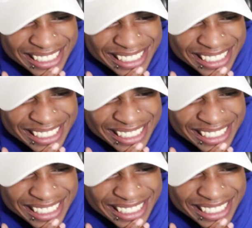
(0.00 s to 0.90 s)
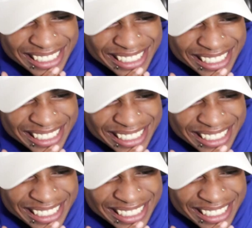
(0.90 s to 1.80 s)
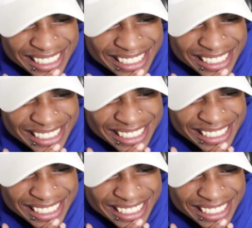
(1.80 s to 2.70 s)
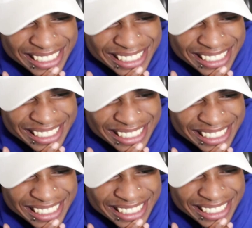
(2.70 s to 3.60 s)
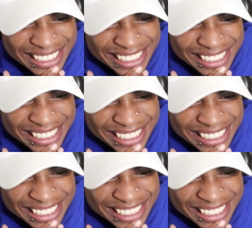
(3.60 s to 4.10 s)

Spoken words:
This person isn't speaking.